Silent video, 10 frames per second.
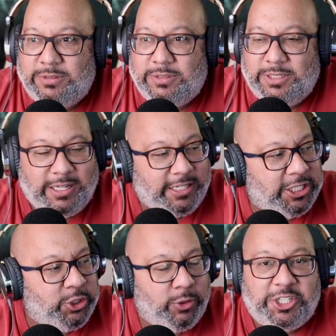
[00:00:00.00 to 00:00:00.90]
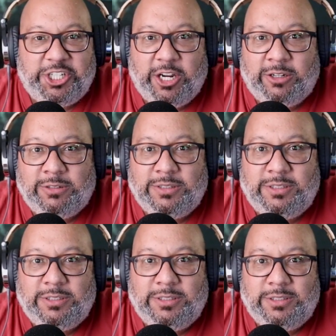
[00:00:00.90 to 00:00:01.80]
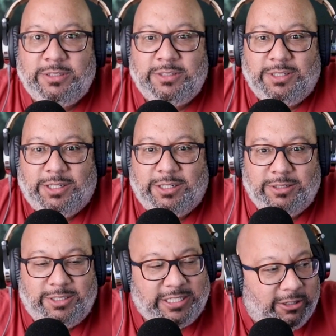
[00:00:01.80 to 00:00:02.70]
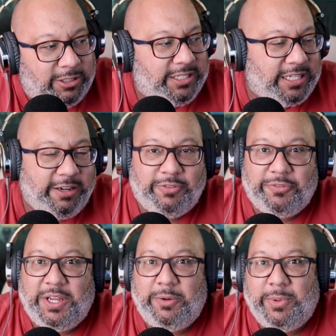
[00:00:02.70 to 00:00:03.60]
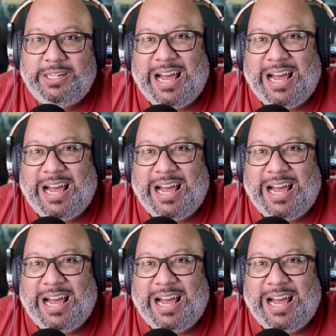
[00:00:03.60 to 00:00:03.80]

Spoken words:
It's like a short show, you know, generally 10, 15 minutes.